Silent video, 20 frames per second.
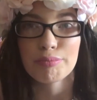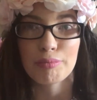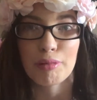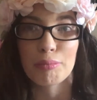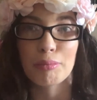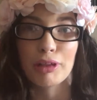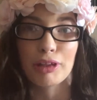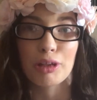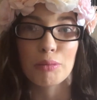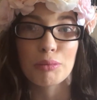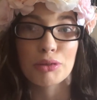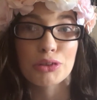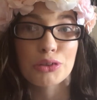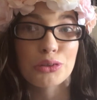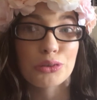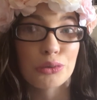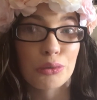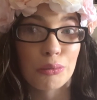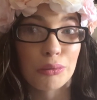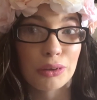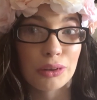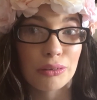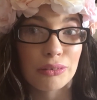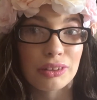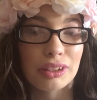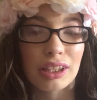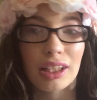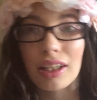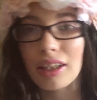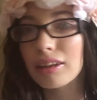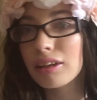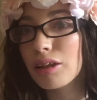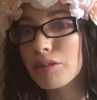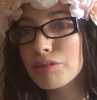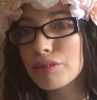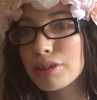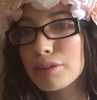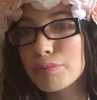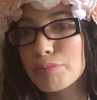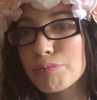My makeup is so cute today. I
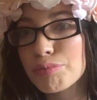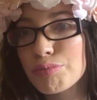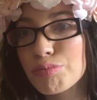love it.